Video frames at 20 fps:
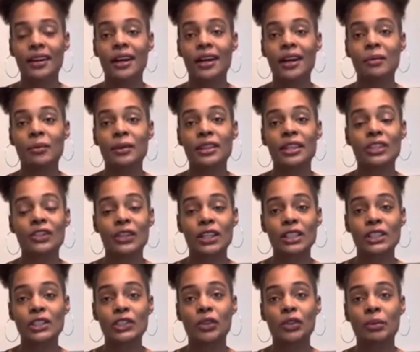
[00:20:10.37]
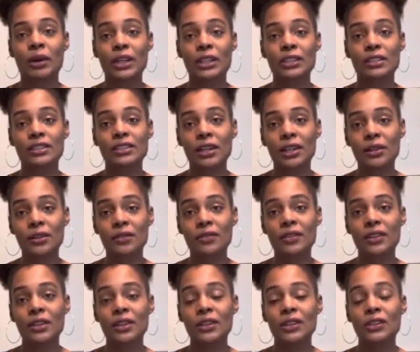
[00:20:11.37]
what they're trying to teach you about yourself,
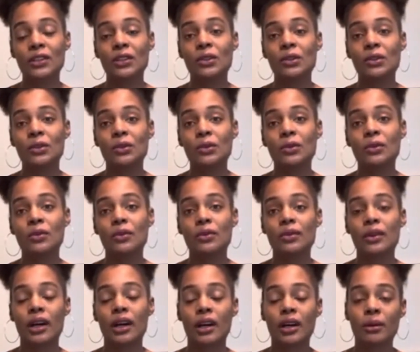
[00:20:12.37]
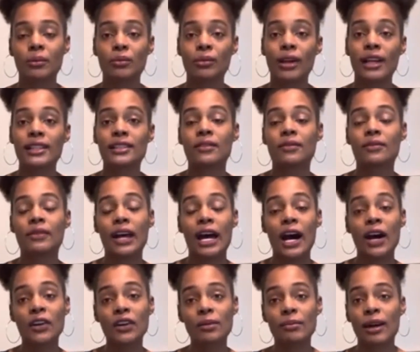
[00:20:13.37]
you
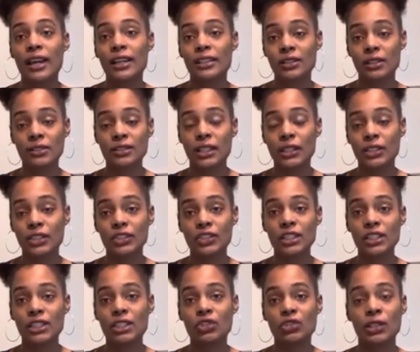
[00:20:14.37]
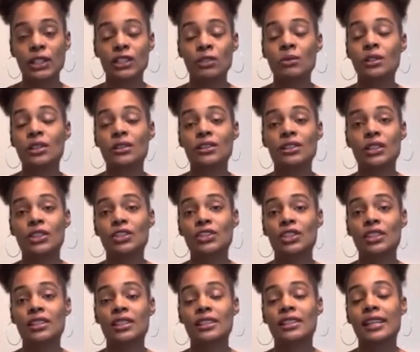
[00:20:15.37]
alchemize those energies, transmute those
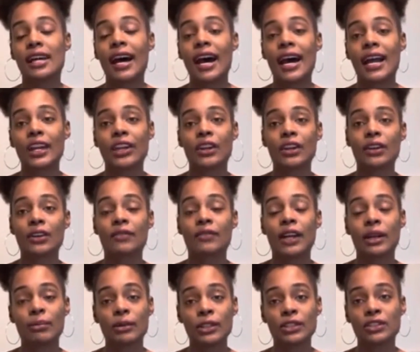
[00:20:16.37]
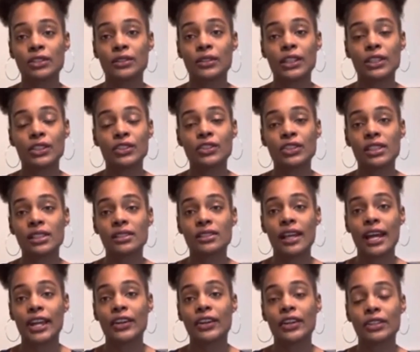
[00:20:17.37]
energies into higher vibrational energies,
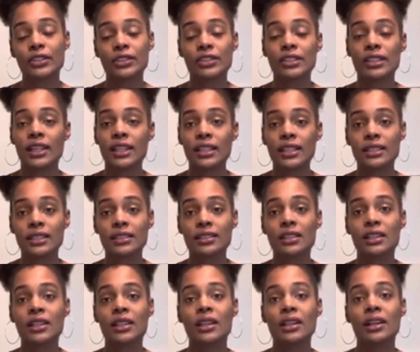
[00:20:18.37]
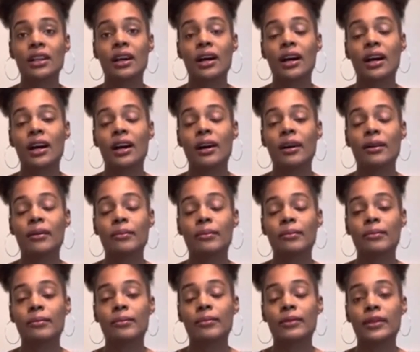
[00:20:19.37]
higher understandings.
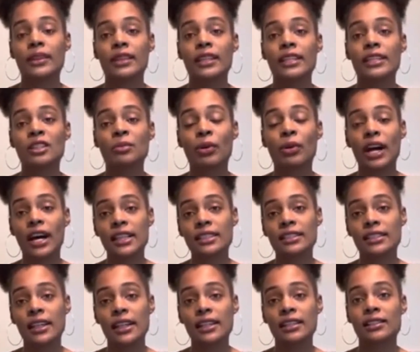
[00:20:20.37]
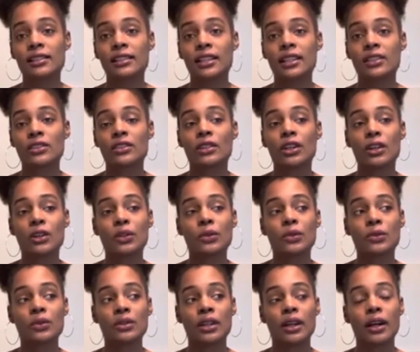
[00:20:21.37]
This process is
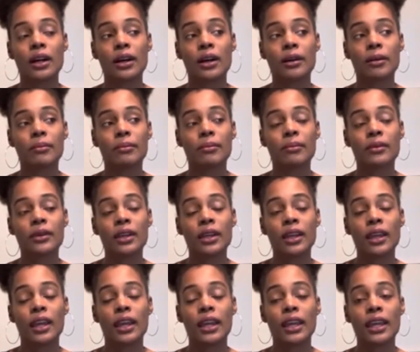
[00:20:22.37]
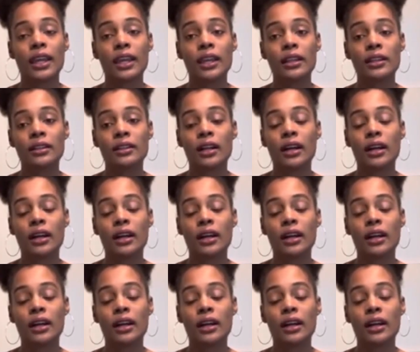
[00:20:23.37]
known in